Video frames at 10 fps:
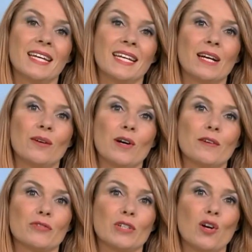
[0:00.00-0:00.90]
Now,
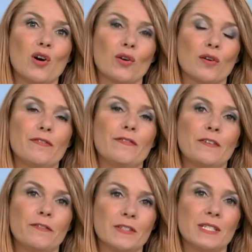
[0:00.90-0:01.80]
after a long
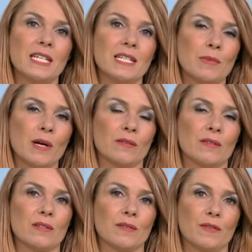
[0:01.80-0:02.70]
15
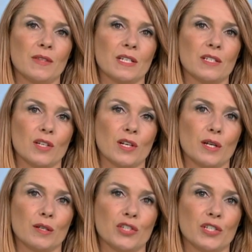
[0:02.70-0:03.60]
months of theatre
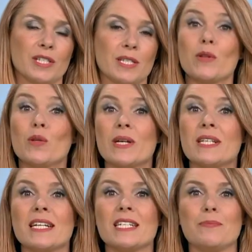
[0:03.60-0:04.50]
closures, some of the
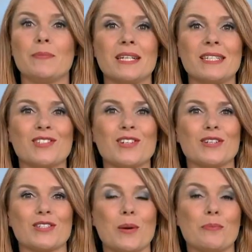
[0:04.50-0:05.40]
West End's biggest
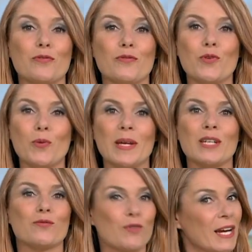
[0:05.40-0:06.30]
stars are
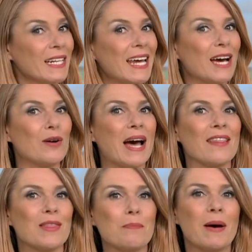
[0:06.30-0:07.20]
performing right now at
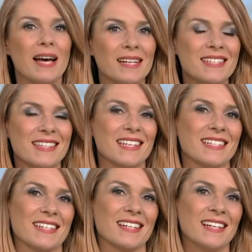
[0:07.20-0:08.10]
the Palace
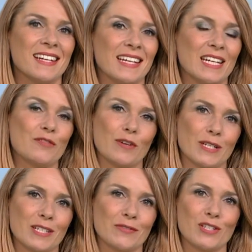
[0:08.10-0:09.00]
Theatre in
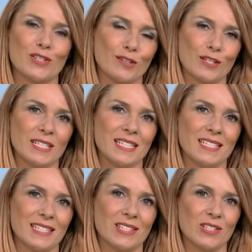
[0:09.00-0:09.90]
front of a socially
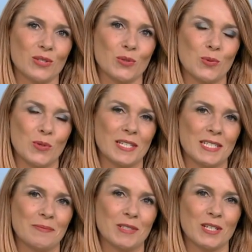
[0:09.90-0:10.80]
distanced
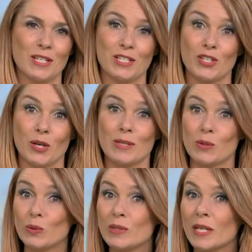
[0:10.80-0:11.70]
audience. Tonight's show is
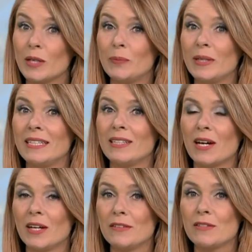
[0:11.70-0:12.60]
also being
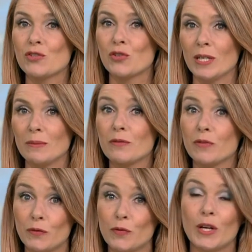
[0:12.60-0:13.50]
live streamed
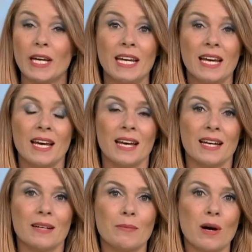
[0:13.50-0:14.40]
for free
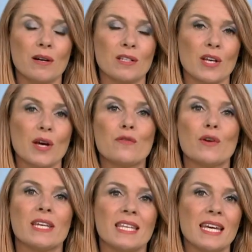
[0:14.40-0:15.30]
and marks over
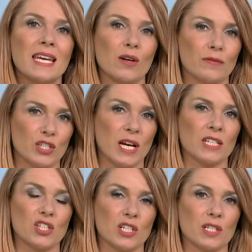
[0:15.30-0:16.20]
a year of
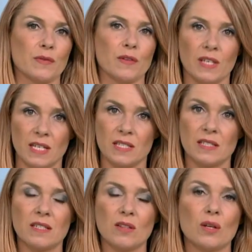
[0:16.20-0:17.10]
challenges for
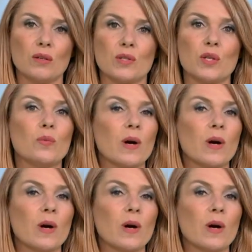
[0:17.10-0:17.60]
theatres and those who